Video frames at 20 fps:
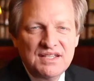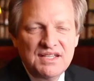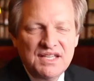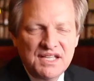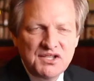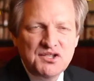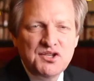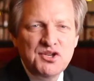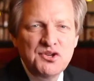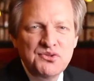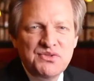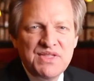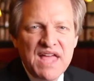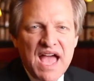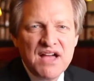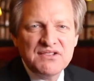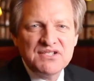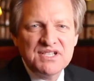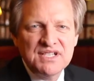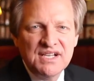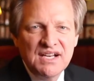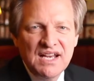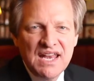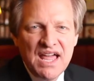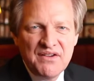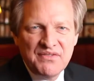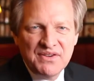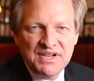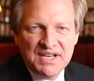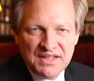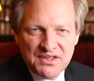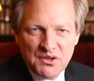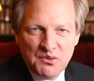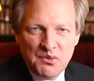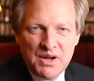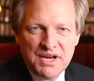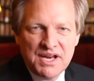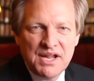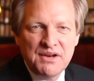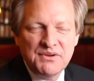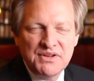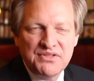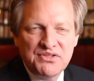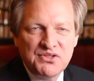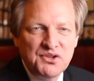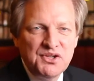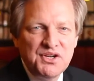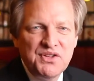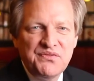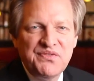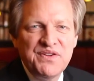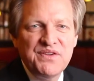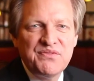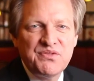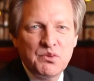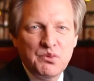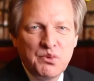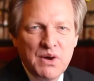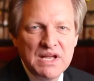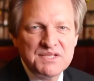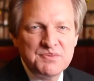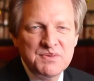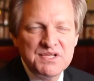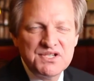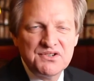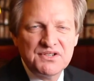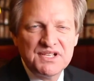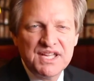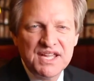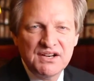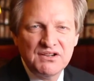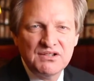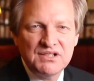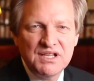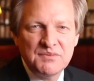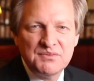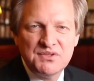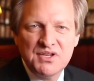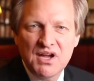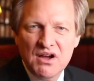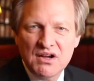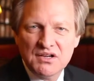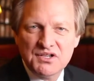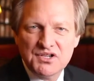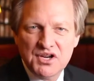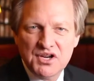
In 2011, at the 135th Westminster Kennel Club Dog